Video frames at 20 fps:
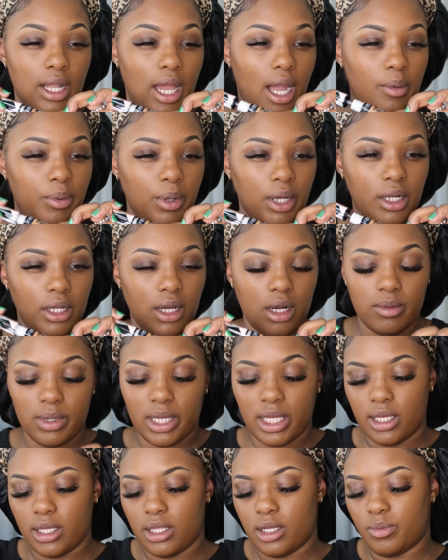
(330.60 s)
now we're gonna go
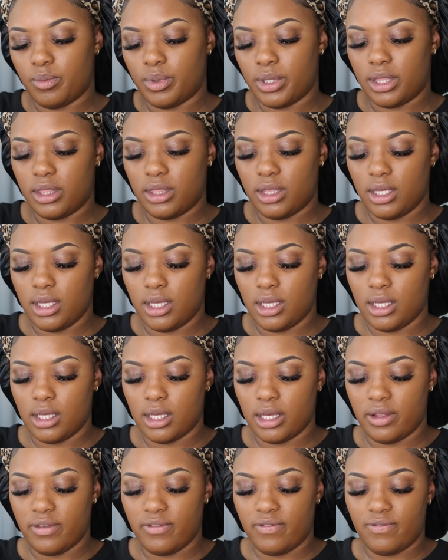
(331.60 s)
in with
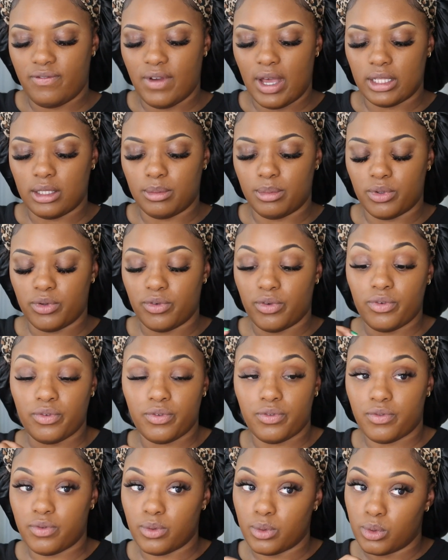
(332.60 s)
the Infallible
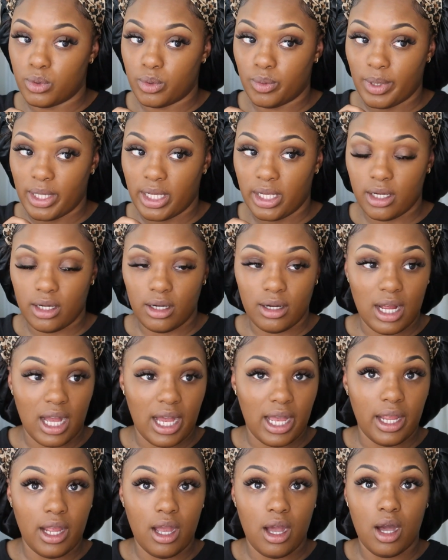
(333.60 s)
Full Wear.
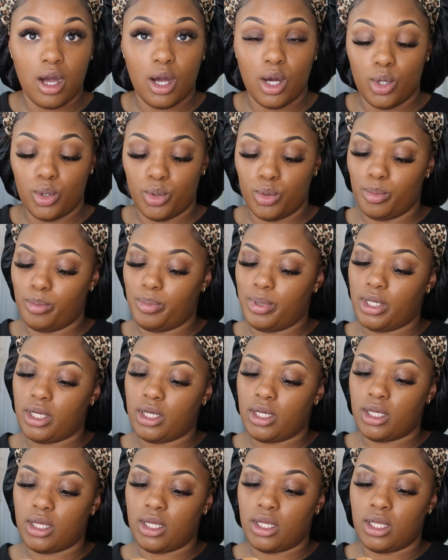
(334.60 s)
I hope
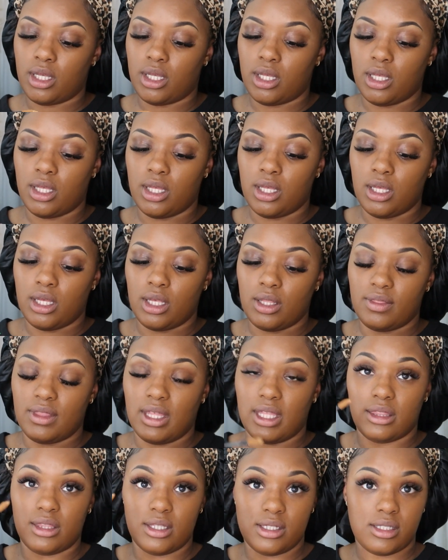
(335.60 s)

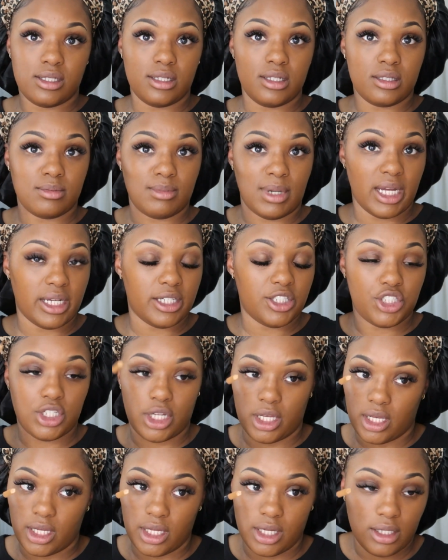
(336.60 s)
that this is my
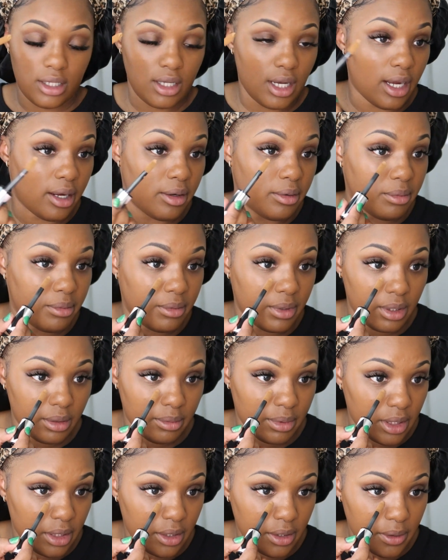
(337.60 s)
shade. I really,
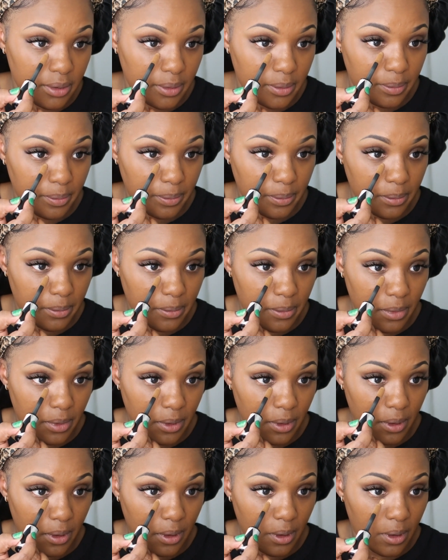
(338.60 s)
really do.
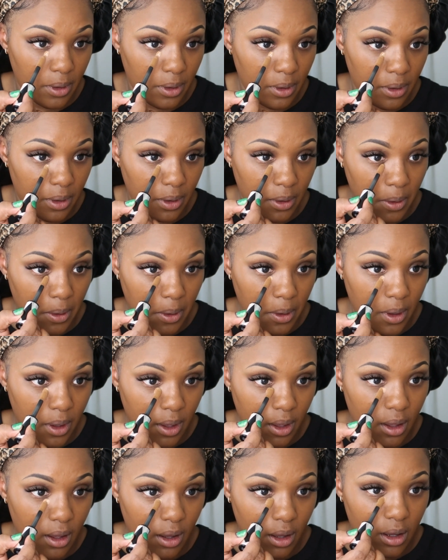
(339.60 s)

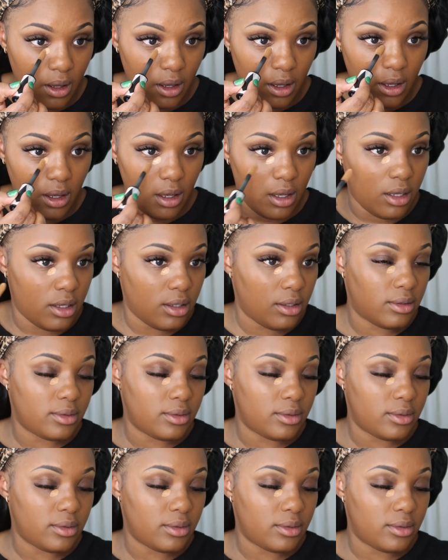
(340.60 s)
Oh,